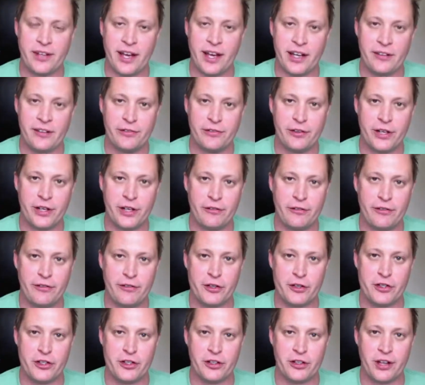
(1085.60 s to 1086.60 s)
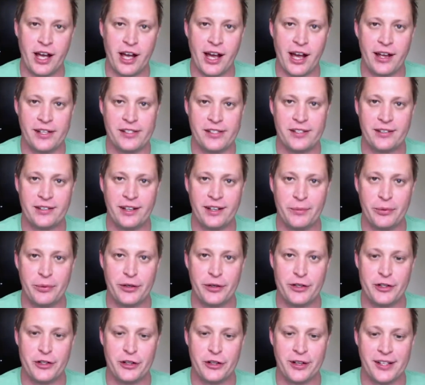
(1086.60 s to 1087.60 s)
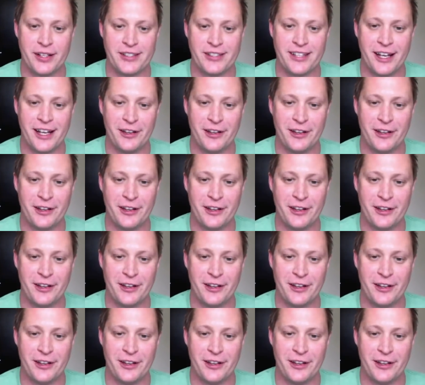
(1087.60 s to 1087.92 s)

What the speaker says: you're not first, you're last. I'm pretty sure that's how they